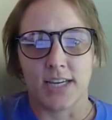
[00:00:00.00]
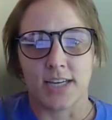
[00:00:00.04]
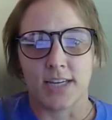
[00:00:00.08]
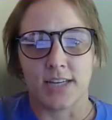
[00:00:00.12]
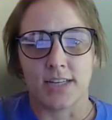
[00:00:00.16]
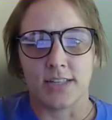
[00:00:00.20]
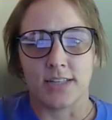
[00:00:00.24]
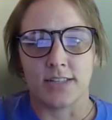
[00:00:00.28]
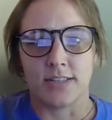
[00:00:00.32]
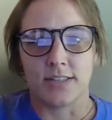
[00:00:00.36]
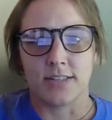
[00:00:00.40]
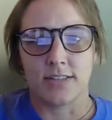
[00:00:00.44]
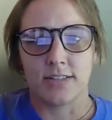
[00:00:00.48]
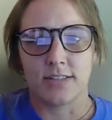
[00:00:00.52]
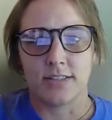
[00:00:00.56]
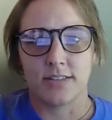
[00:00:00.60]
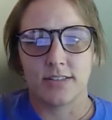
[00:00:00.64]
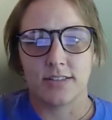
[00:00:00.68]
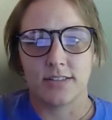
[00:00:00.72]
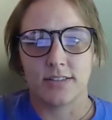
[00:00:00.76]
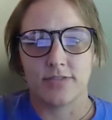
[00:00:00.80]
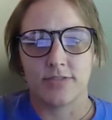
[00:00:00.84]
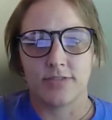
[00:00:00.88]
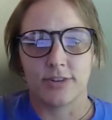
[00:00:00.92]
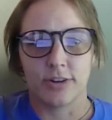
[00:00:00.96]
And
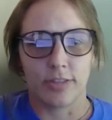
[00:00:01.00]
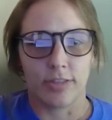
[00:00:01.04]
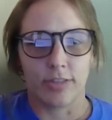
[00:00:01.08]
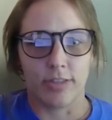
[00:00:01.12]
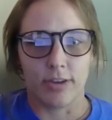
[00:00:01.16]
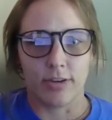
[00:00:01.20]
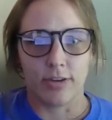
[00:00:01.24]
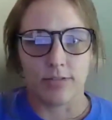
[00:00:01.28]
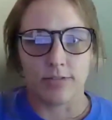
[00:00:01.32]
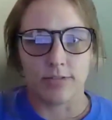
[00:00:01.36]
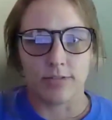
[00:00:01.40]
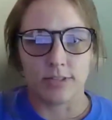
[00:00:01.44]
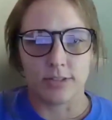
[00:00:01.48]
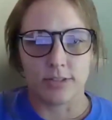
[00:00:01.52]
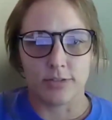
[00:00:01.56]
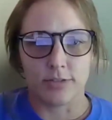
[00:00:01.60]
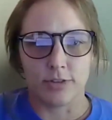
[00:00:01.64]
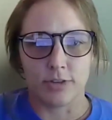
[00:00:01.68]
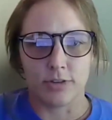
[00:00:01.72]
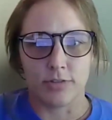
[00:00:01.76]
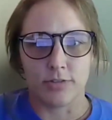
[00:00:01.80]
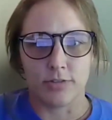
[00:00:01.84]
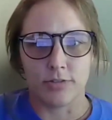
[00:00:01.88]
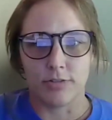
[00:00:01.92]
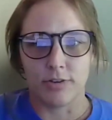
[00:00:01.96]
for those
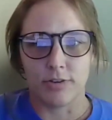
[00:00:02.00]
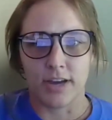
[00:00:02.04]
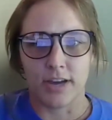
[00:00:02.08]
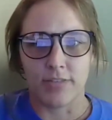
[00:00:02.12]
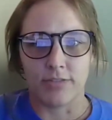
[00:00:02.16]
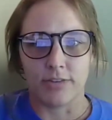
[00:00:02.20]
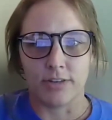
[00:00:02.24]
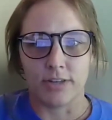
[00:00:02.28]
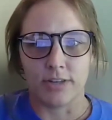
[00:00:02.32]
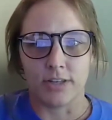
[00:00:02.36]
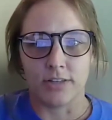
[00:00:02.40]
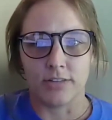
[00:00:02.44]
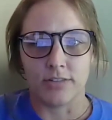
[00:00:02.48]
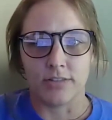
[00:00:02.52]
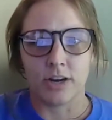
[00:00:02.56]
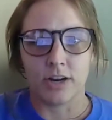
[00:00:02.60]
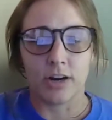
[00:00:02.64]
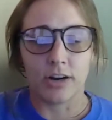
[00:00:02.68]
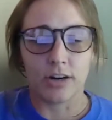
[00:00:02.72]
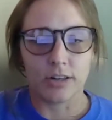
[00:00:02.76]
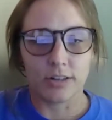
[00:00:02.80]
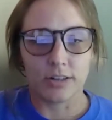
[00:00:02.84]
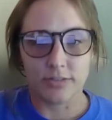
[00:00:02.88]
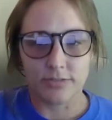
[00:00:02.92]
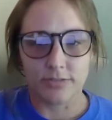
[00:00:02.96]
of you who haven't
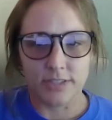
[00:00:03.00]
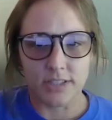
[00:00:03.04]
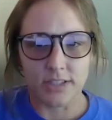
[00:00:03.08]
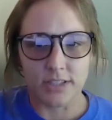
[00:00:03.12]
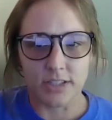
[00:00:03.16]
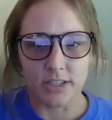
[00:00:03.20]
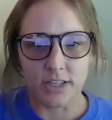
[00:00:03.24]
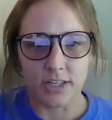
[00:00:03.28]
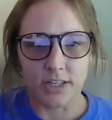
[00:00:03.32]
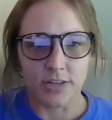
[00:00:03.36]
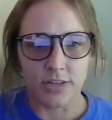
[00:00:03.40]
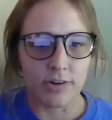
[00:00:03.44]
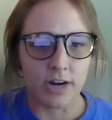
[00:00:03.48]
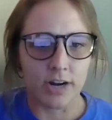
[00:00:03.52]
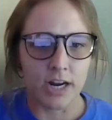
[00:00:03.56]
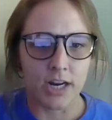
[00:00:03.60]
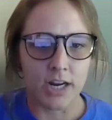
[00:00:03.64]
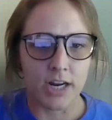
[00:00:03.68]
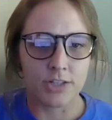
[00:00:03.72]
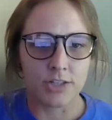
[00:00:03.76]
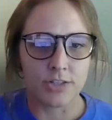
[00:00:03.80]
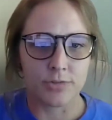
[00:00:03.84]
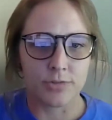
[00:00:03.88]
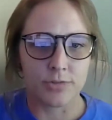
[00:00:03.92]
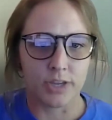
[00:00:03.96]
heard of Silicon
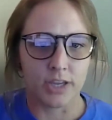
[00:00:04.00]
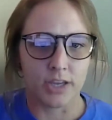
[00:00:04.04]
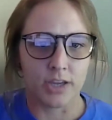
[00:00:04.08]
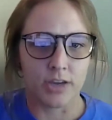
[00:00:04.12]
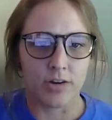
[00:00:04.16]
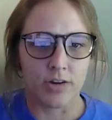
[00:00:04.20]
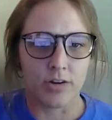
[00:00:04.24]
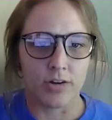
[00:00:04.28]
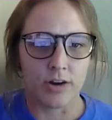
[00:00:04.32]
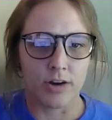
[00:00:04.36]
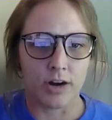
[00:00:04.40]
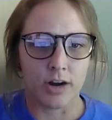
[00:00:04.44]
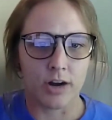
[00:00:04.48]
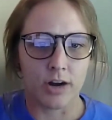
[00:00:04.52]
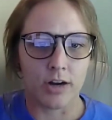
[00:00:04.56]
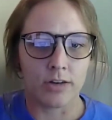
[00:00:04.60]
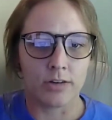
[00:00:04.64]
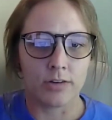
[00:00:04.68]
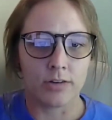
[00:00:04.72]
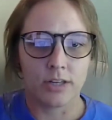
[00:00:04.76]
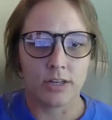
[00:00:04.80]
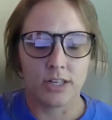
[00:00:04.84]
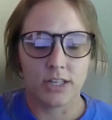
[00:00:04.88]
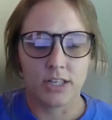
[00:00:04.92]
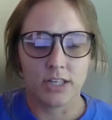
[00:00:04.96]
Ranch, we
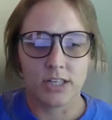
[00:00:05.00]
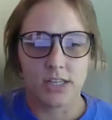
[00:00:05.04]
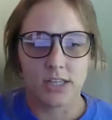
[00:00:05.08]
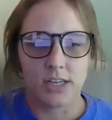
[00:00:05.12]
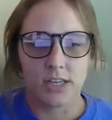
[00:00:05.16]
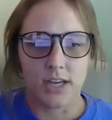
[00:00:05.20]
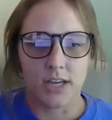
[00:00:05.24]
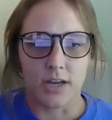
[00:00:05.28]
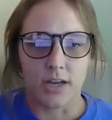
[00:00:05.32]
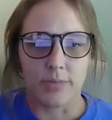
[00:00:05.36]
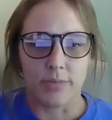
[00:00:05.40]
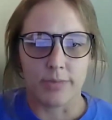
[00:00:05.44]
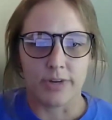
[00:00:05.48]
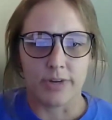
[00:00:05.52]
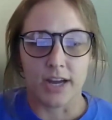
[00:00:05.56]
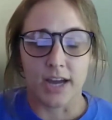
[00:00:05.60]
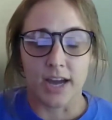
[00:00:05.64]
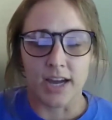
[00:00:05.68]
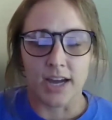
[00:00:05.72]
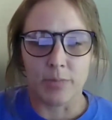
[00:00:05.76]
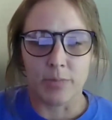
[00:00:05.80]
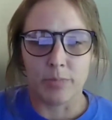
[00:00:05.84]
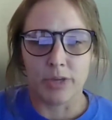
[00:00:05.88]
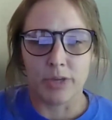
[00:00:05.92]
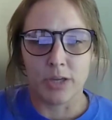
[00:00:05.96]
are an
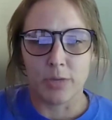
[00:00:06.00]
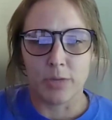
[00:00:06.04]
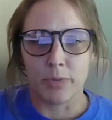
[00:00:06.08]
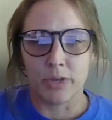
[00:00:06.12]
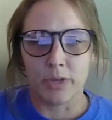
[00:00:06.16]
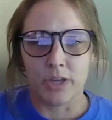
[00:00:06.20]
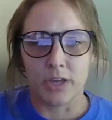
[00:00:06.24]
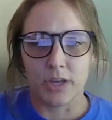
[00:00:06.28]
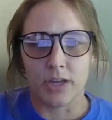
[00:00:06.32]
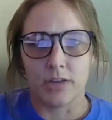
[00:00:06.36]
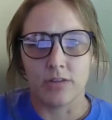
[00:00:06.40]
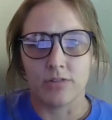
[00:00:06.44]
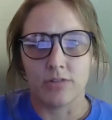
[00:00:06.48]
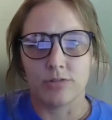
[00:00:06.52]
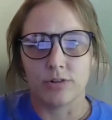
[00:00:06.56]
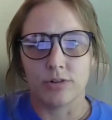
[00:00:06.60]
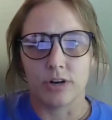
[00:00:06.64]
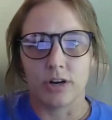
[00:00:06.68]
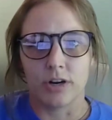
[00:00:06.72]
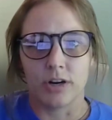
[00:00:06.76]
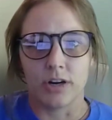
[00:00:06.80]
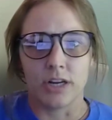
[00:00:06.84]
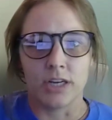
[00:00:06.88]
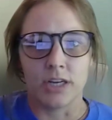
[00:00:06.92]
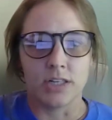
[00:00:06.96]
IPP,
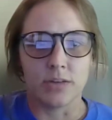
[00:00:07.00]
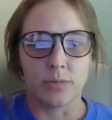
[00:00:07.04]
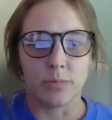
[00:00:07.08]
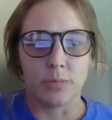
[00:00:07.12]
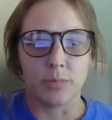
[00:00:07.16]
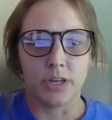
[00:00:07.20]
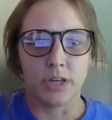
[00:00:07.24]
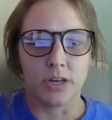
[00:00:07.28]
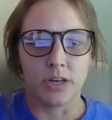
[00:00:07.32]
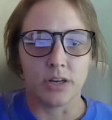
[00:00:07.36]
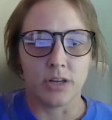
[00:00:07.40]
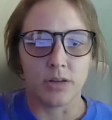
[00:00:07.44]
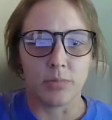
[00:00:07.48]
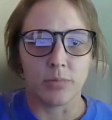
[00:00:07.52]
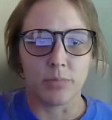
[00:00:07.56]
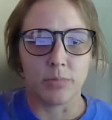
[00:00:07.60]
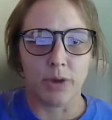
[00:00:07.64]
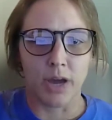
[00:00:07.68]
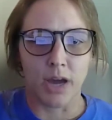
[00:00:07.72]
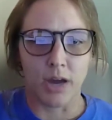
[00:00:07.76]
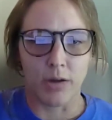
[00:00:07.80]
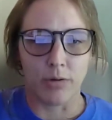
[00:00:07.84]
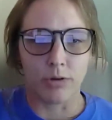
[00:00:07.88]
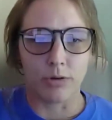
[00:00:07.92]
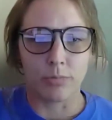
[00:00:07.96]
or
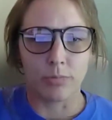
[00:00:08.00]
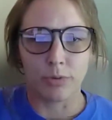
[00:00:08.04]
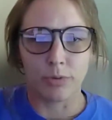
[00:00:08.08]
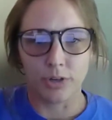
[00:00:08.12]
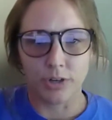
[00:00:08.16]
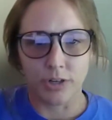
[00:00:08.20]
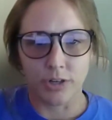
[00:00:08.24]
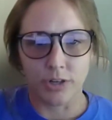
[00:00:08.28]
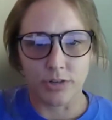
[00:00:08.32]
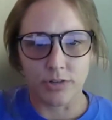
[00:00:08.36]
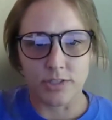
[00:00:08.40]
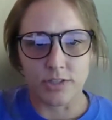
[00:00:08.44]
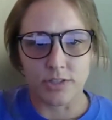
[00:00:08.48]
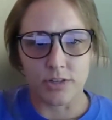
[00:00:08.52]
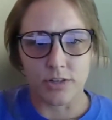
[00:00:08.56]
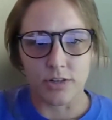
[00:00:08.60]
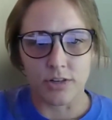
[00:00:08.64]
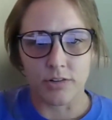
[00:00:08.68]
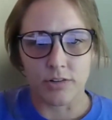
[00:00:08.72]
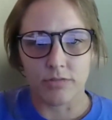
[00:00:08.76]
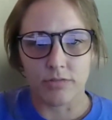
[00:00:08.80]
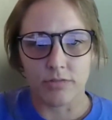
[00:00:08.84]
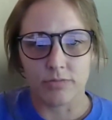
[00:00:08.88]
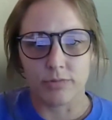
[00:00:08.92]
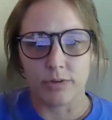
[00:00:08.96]
independent power
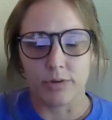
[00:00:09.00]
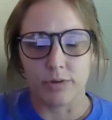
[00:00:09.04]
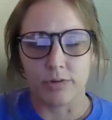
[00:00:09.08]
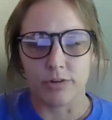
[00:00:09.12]
producer.